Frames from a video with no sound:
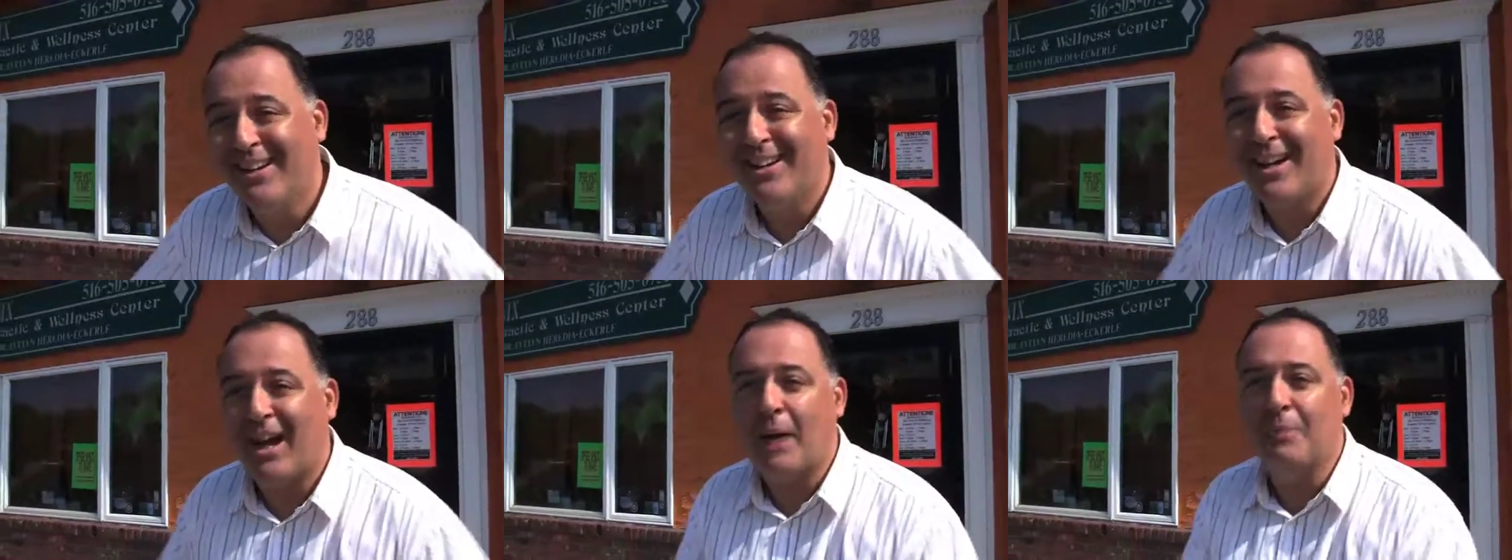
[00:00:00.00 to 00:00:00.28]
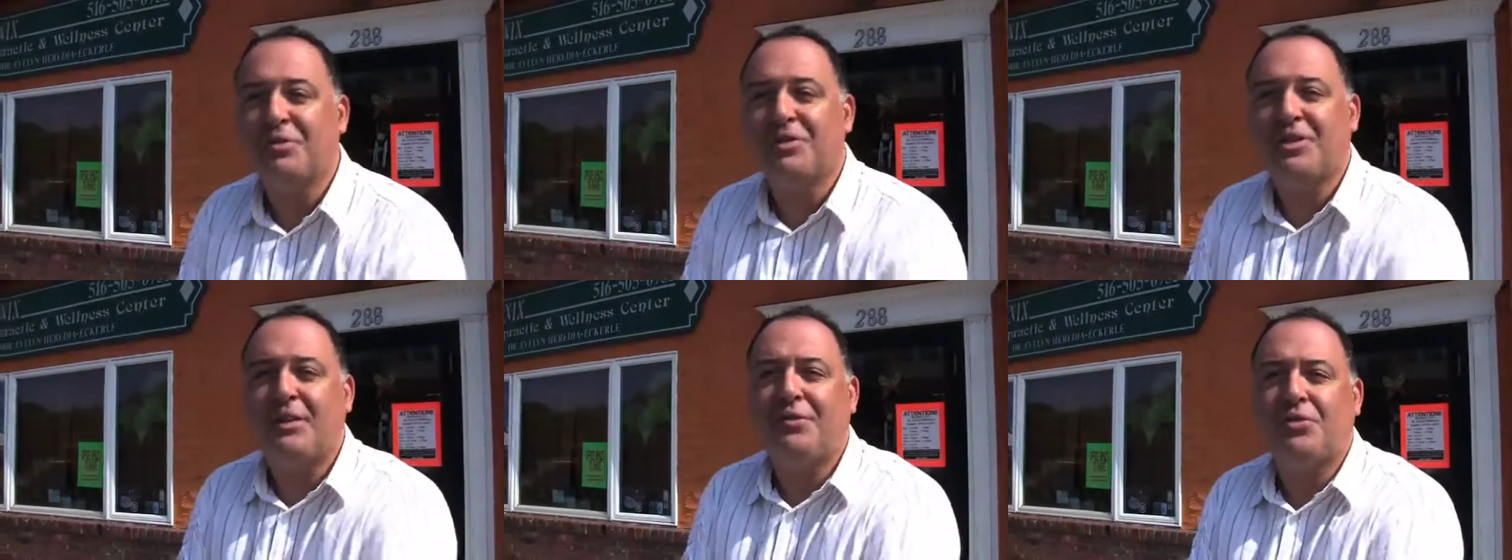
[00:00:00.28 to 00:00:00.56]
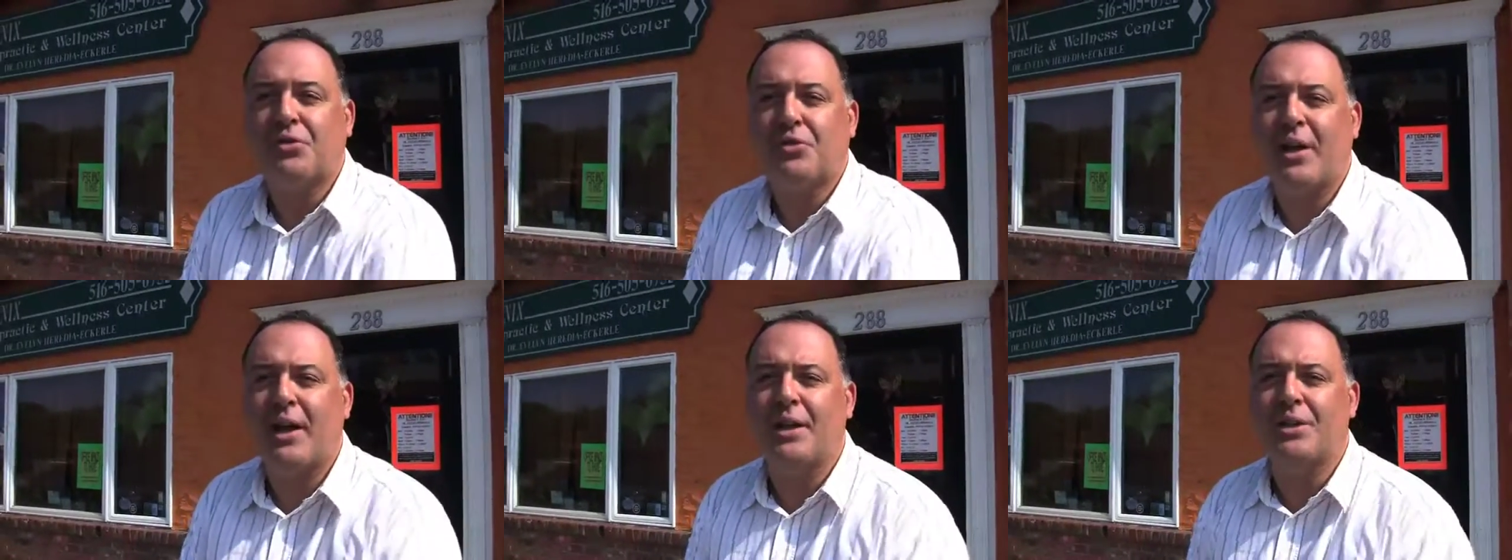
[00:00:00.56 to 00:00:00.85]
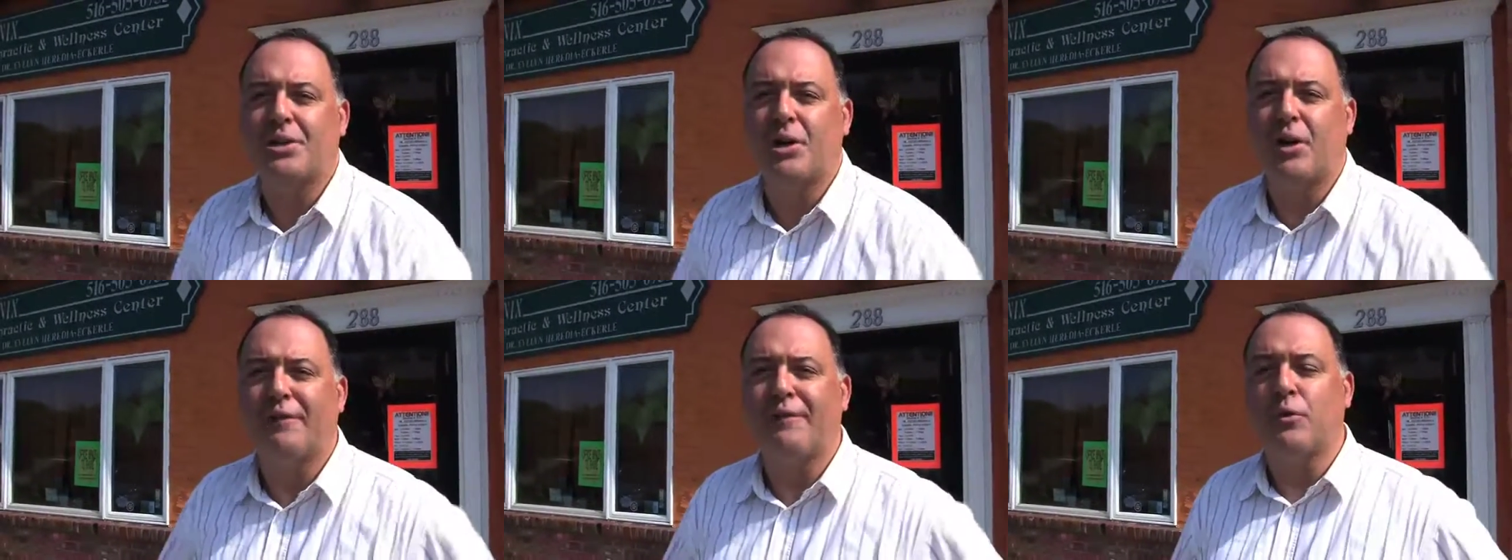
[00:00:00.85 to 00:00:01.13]
I'm Steve
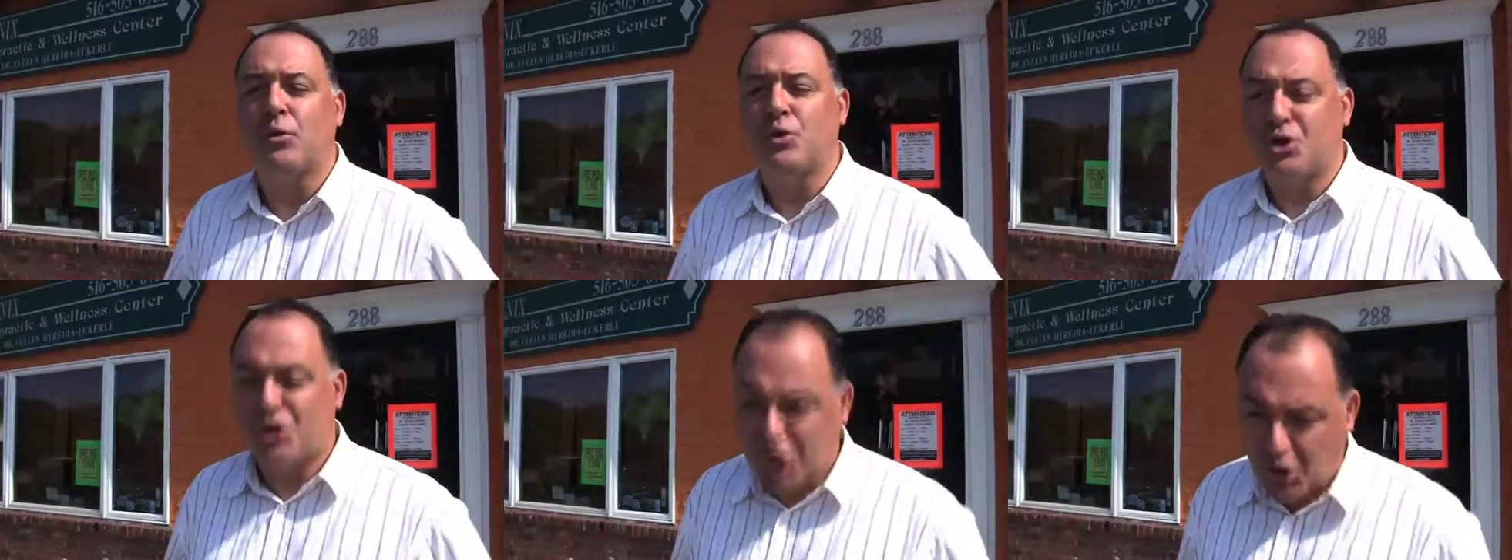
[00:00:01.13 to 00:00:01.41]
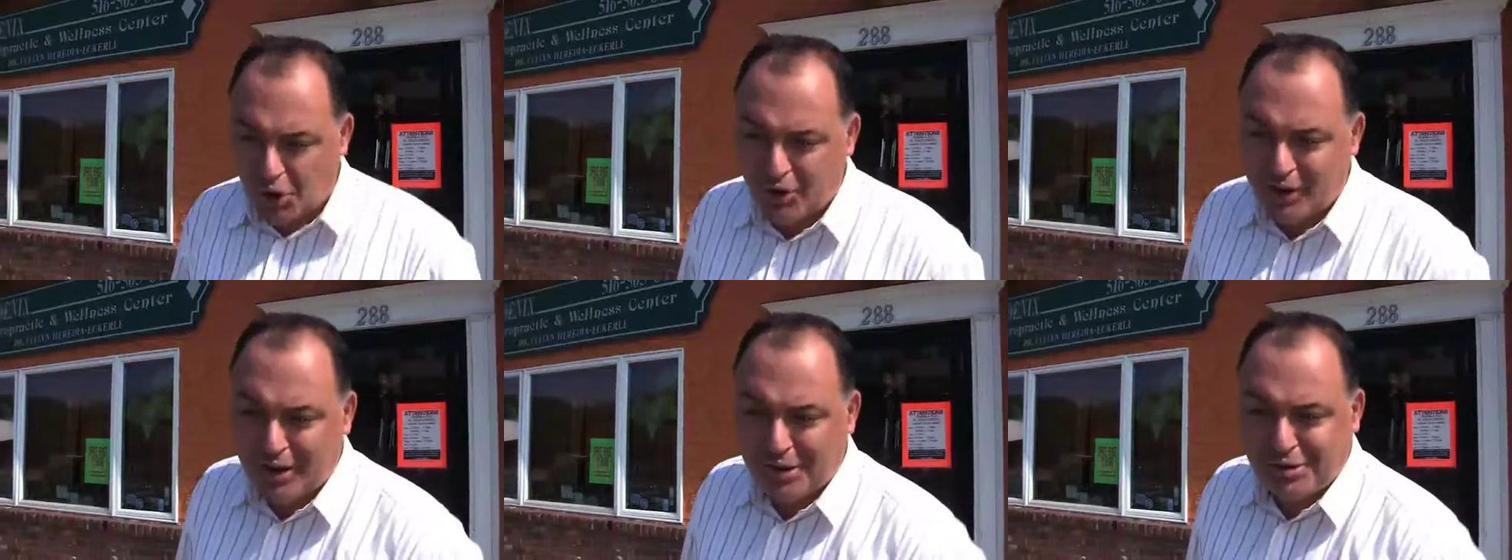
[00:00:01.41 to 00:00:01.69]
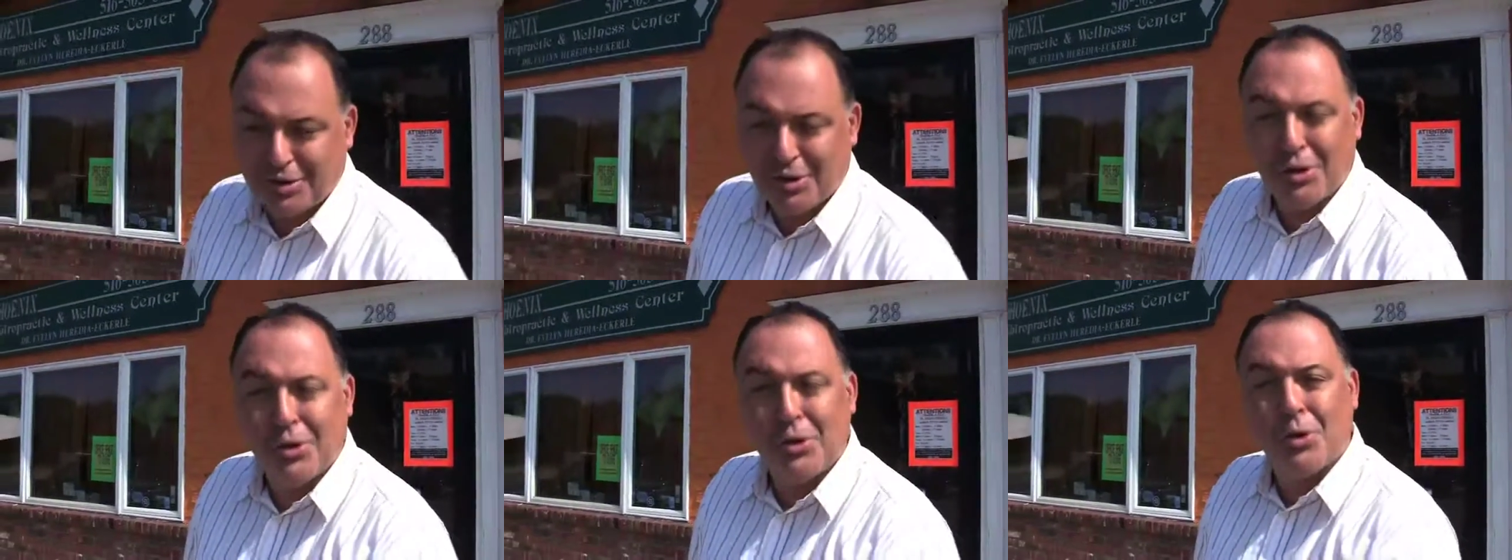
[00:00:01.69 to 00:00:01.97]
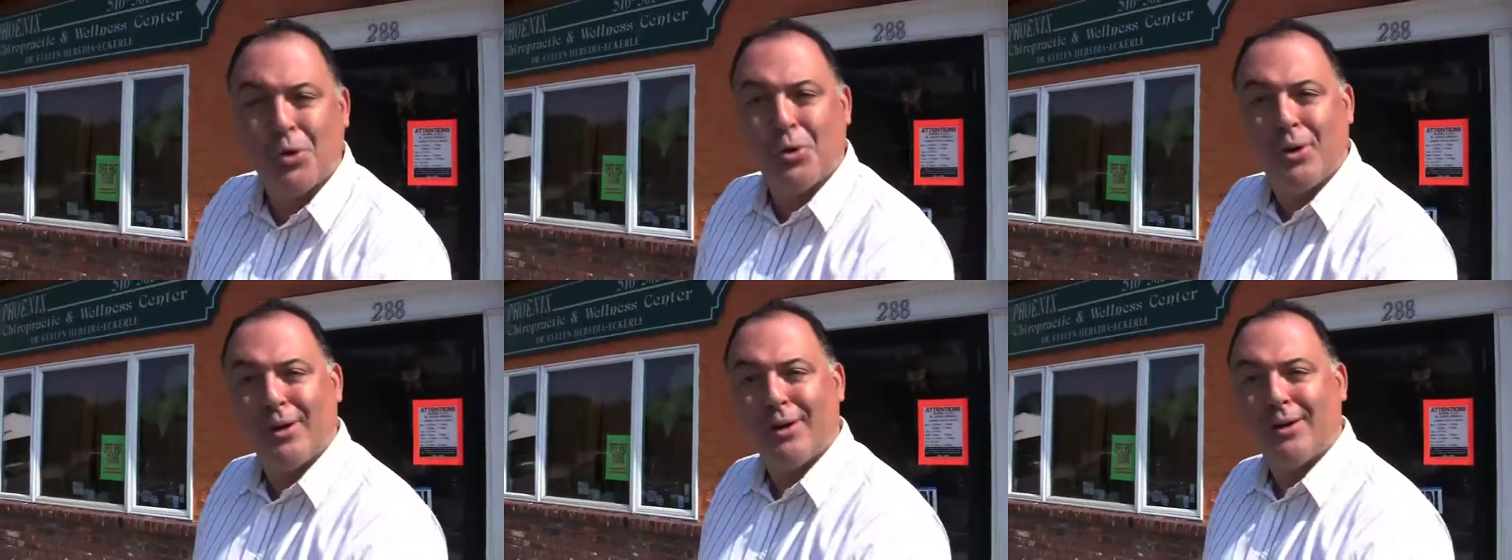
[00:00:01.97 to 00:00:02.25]
Strangio for Journey
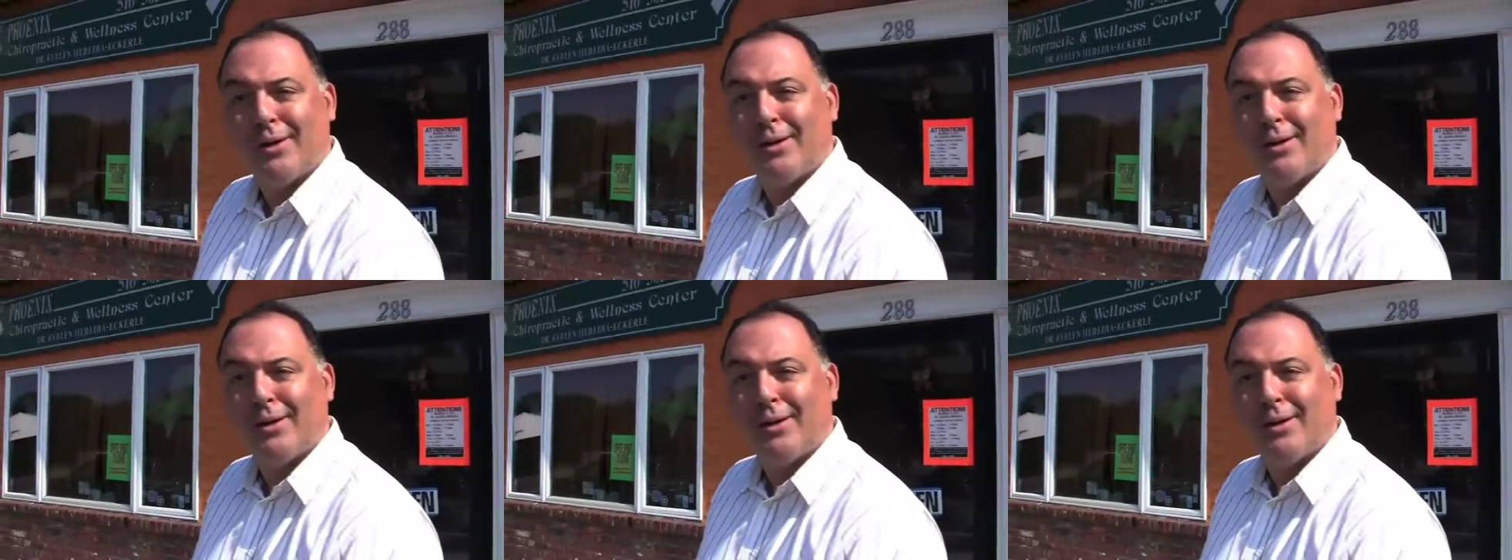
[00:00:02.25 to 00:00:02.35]
2